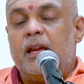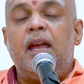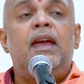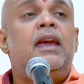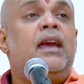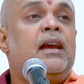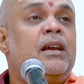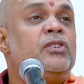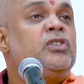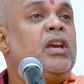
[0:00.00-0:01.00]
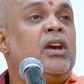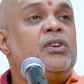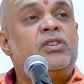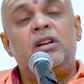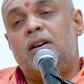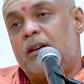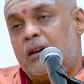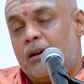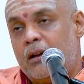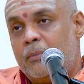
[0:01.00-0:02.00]
Ekashesha
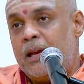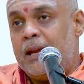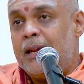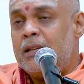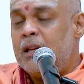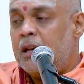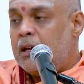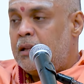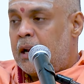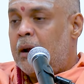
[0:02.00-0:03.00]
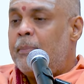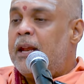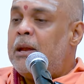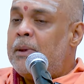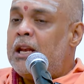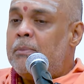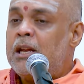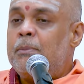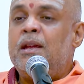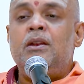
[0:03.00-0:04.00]
means there are
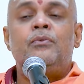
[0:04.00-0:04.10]
many